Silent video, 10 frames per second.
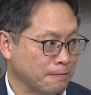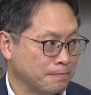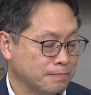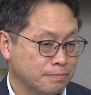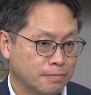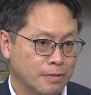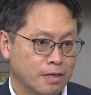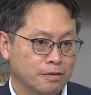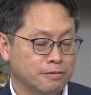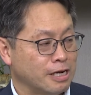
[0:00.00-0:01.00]
Japan
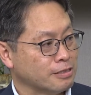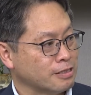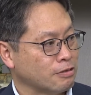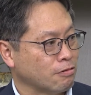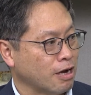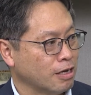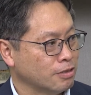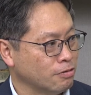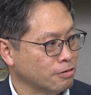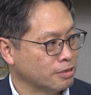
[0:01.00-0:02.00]
is one of the
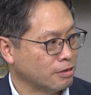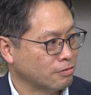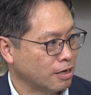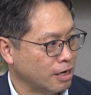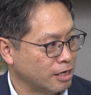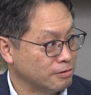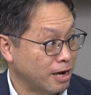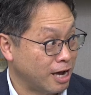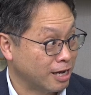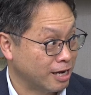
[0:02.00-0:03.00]

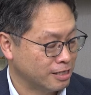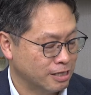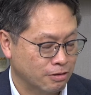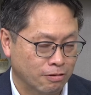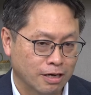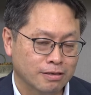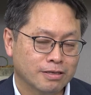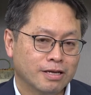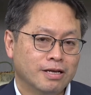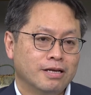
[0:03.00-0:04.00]
like-minded countries of
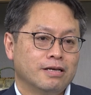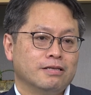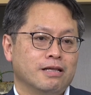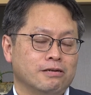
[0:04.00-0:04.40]
NATO,